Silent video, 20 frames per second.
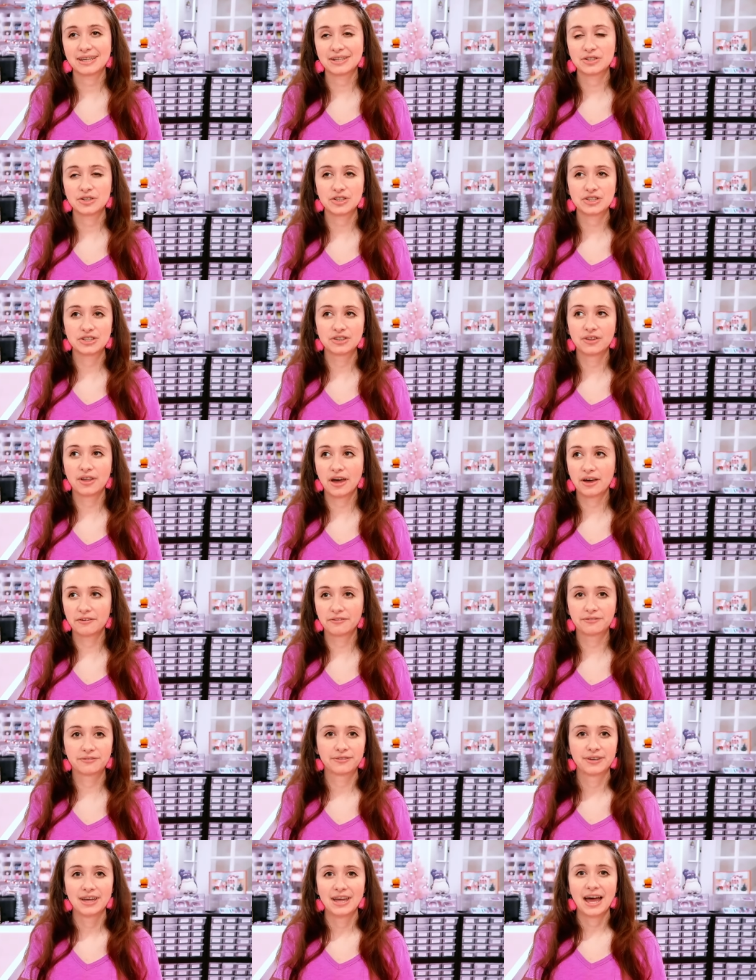I just
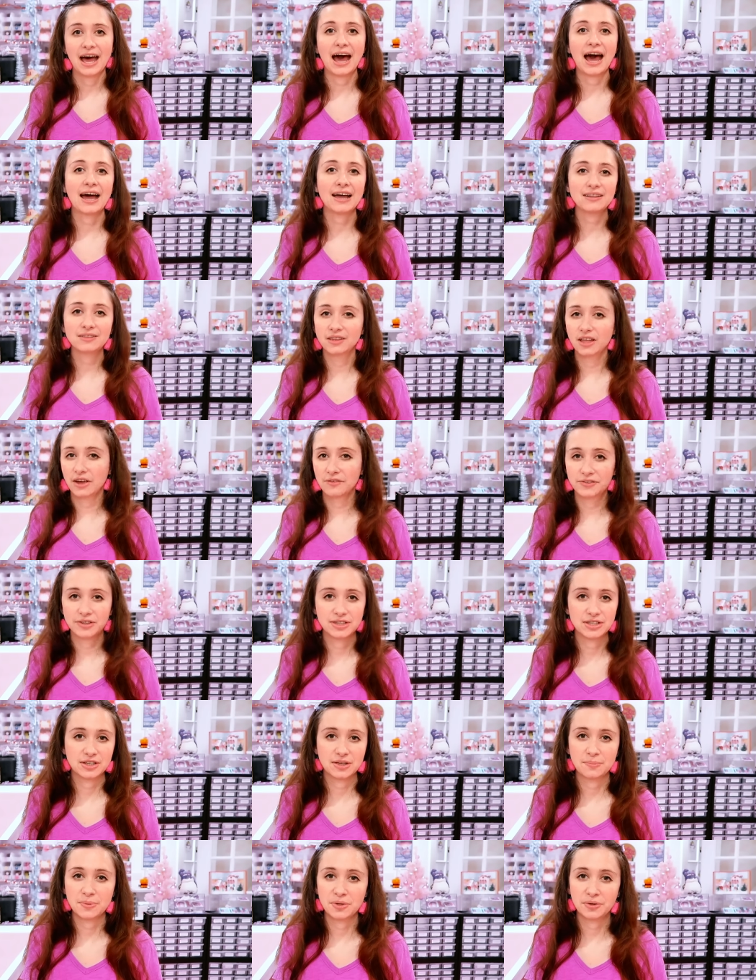love I love
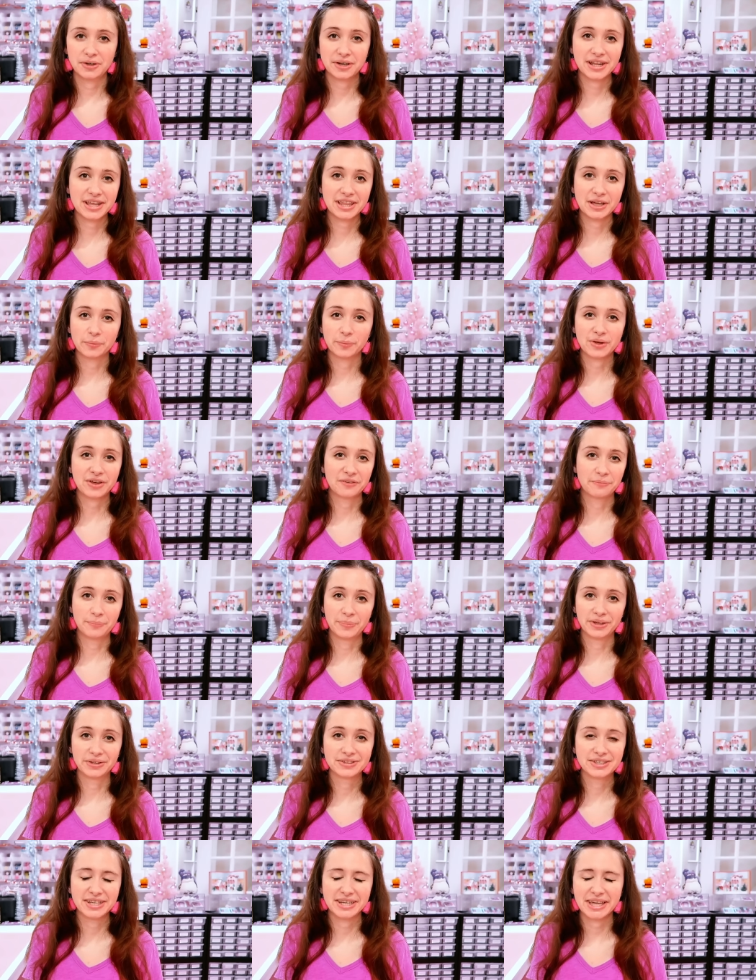this community that we have
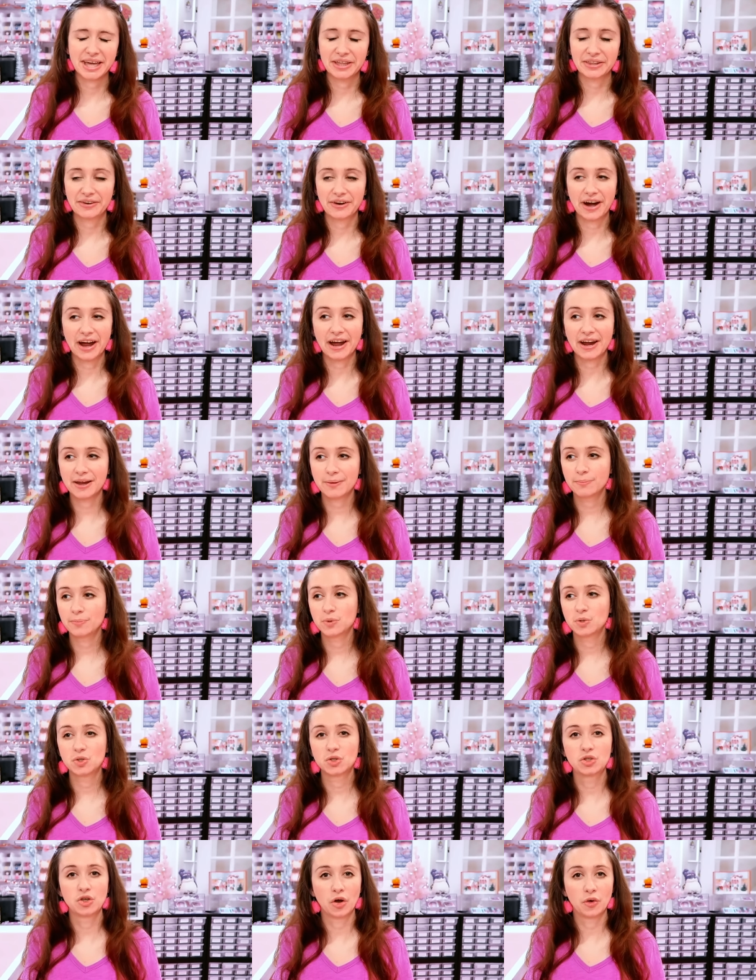built together. I am
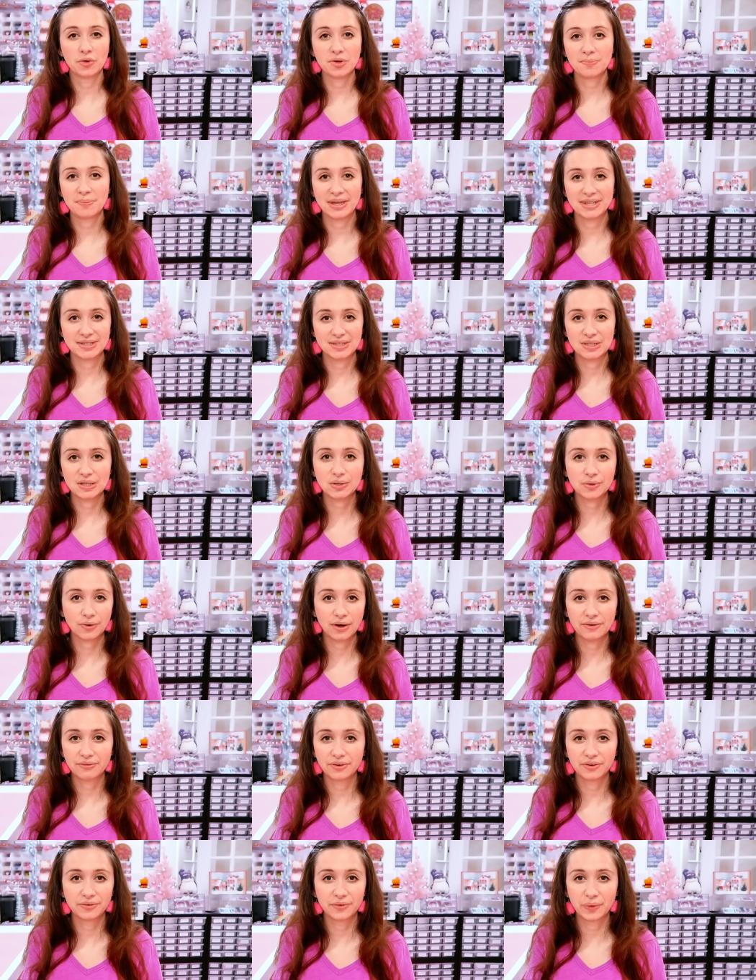so immensely
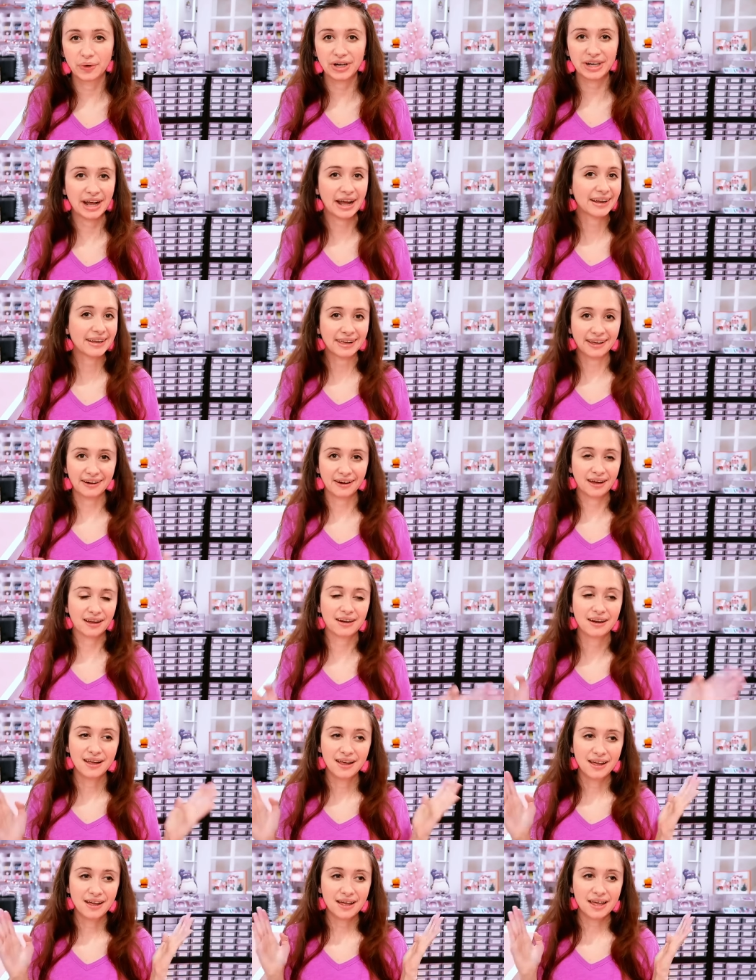grateful for it. I cannot